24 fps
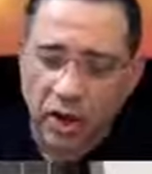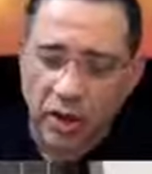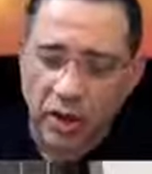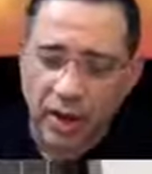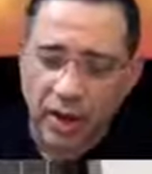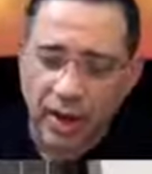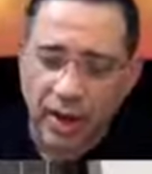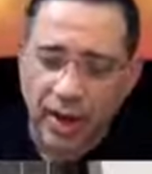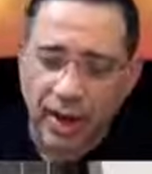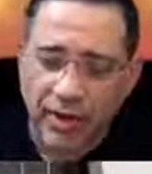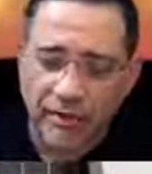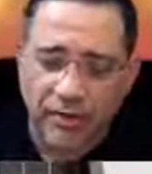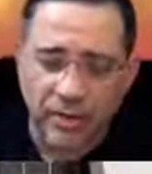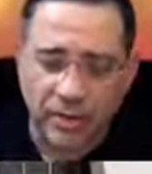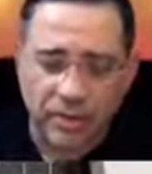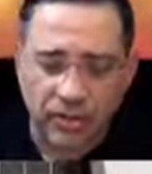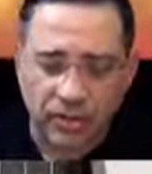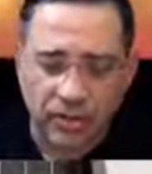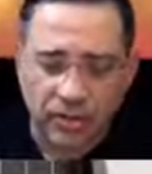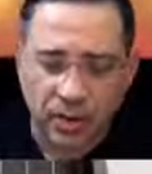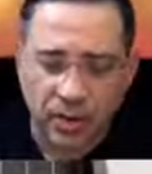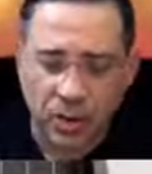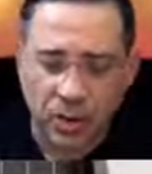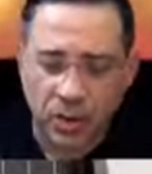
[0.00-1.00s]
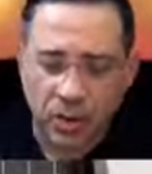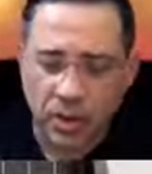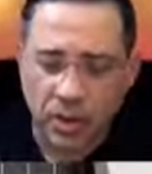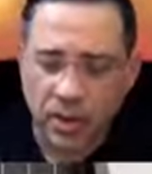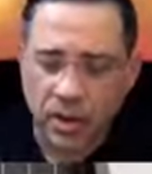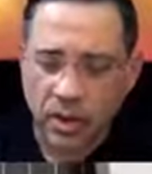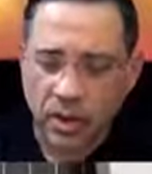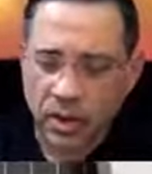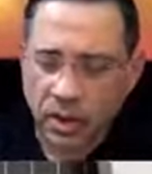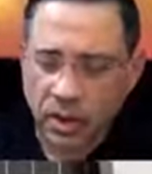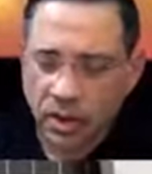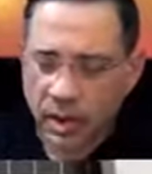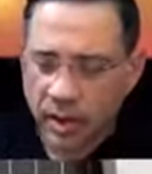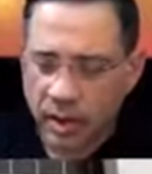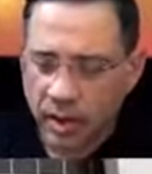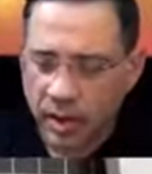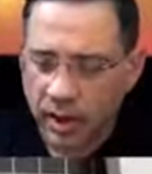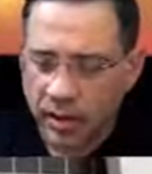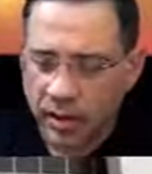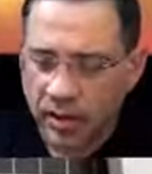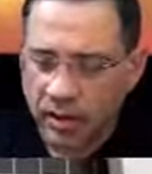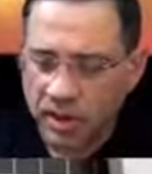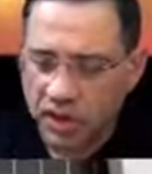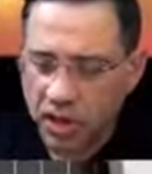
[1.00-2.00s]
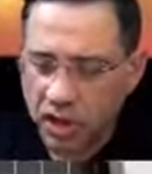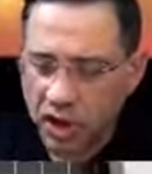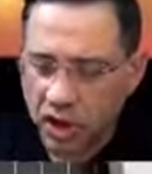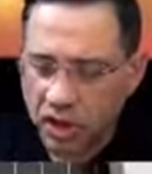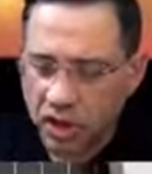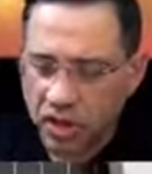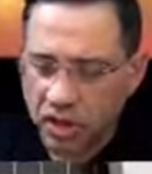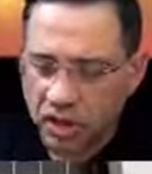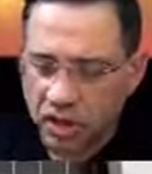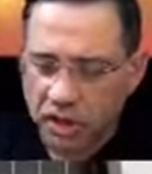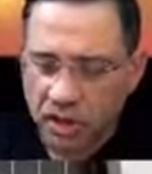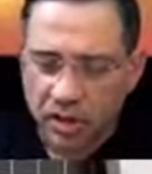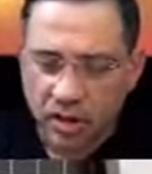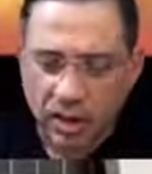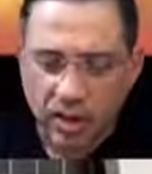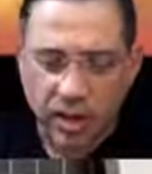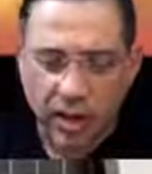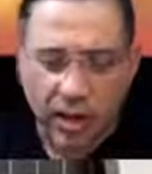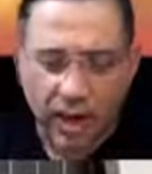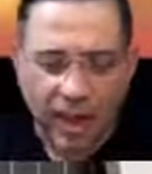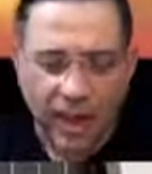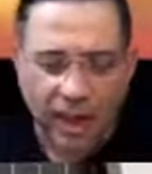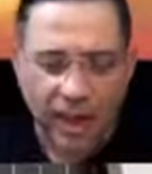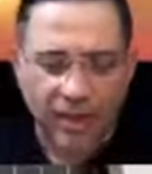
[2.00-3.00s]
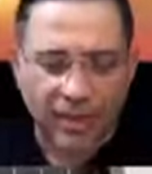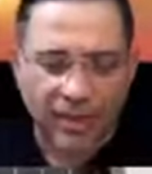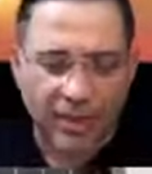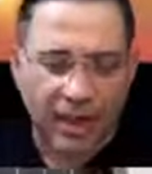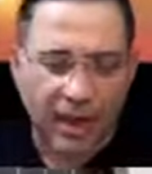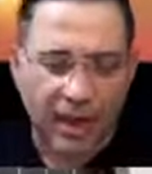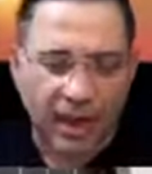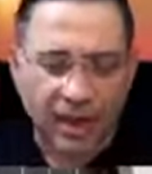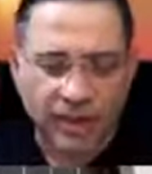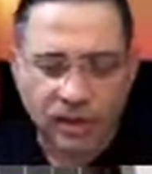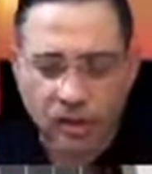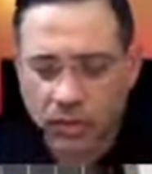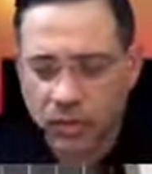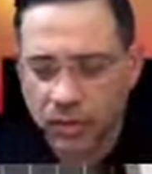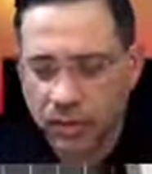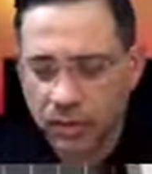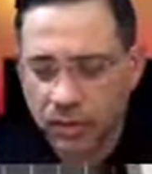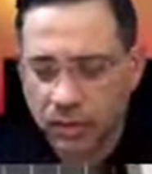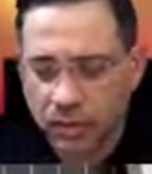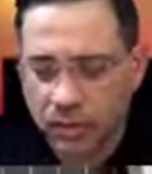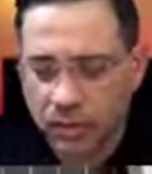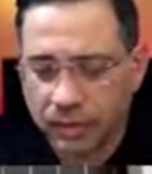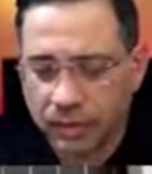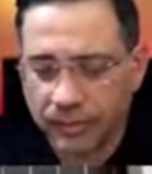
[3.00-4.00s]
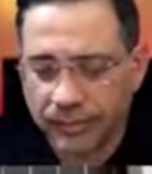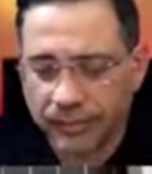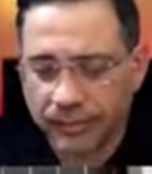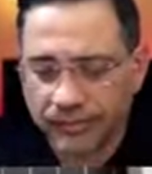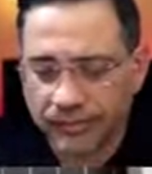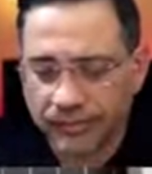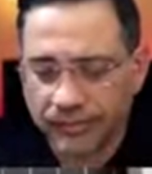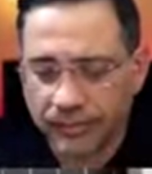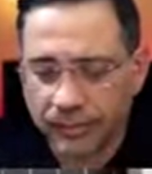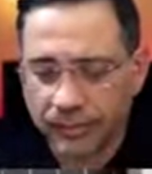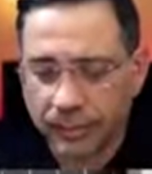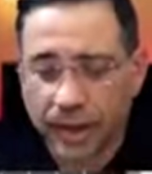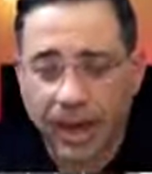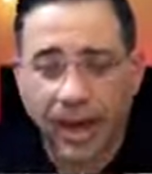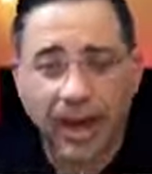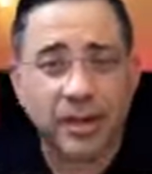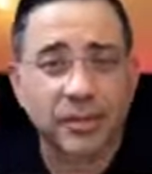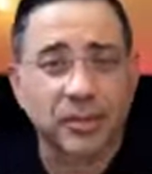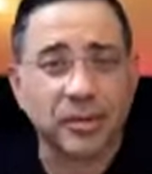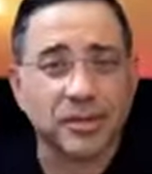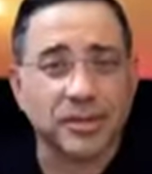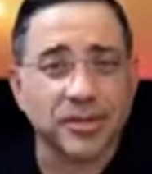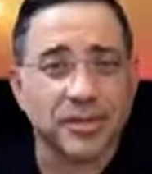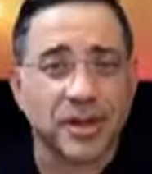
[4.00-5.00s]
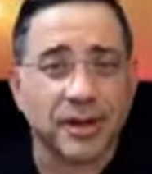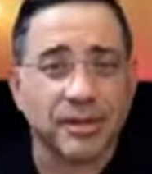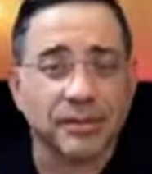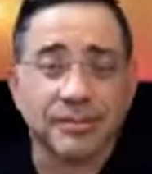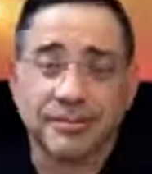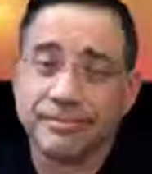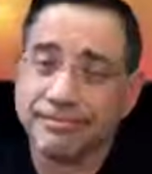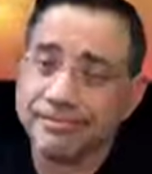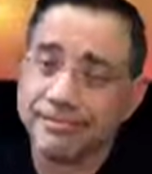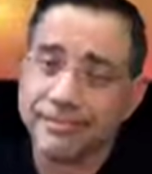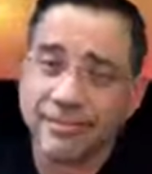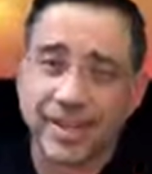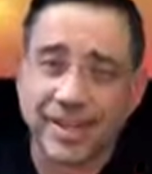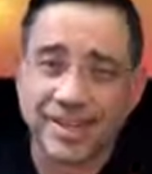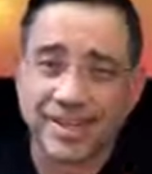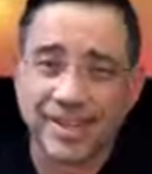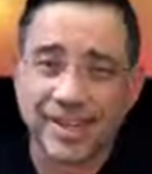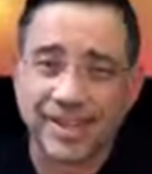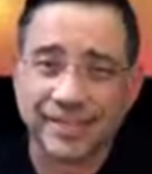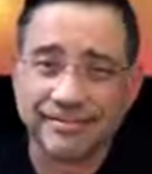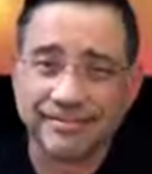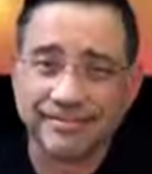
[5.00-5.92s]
you have is the phone, the charger, and the actual cable itself. That's it.